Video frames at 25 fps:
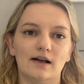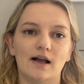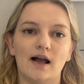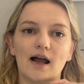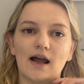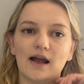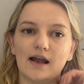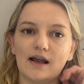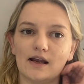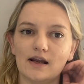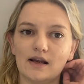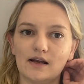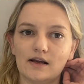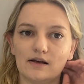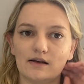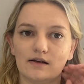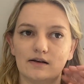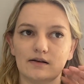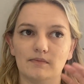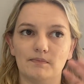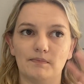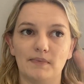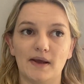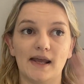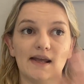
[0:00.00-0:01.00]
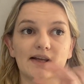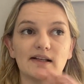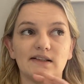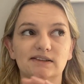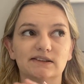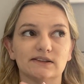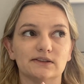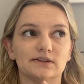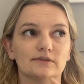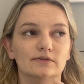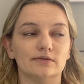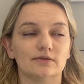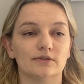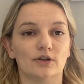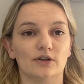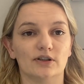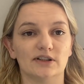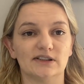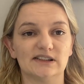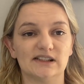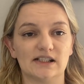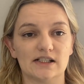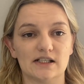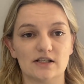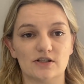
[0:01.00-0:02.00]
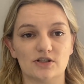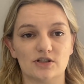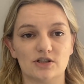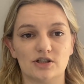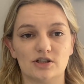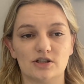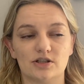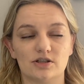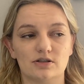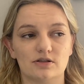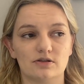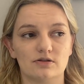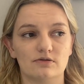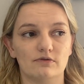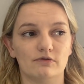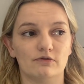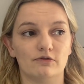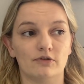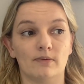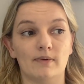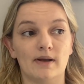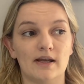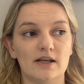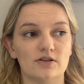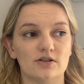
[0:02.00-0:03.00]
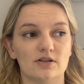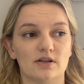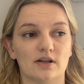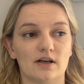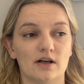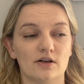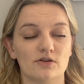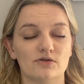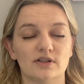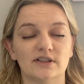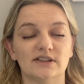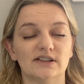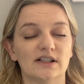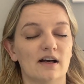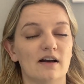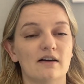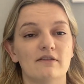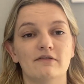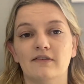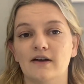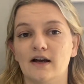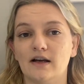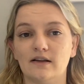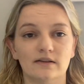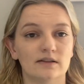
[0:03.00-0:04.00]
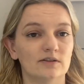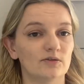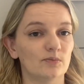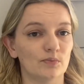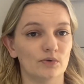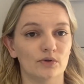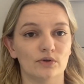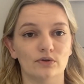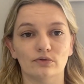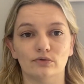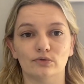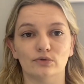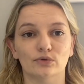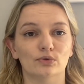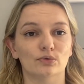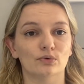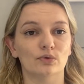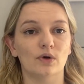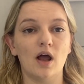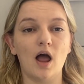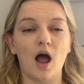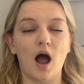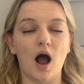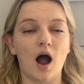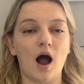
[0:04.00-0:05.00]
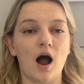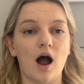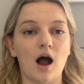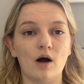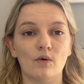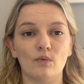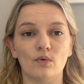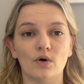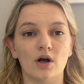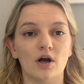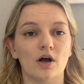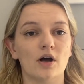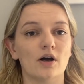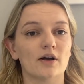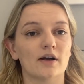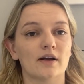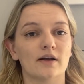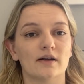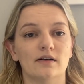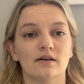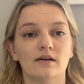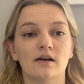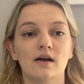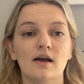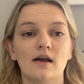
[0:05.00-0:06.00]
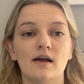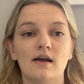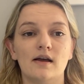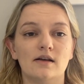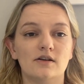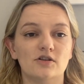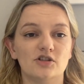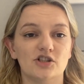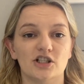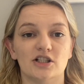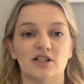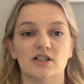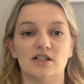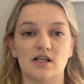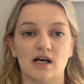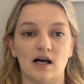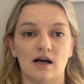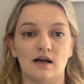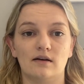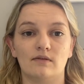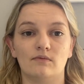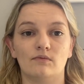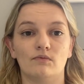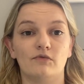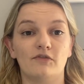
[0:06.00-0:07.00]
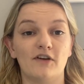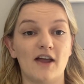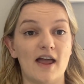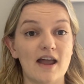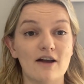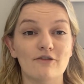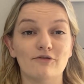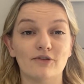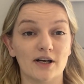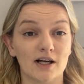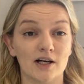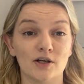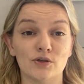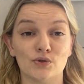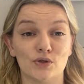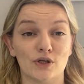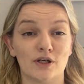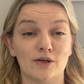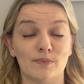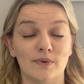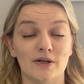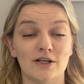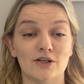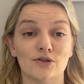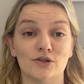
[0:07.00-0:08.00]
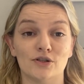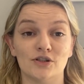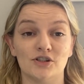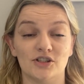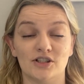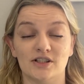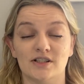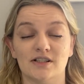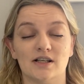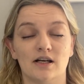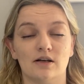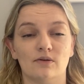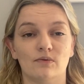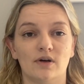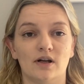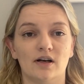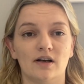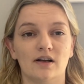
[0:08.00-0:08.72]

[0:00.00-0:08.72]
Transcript: a piece of cross stitch from each of the countries, and I found this beautiful artwork, and she'd done, for every country I'd been to, she'd done one.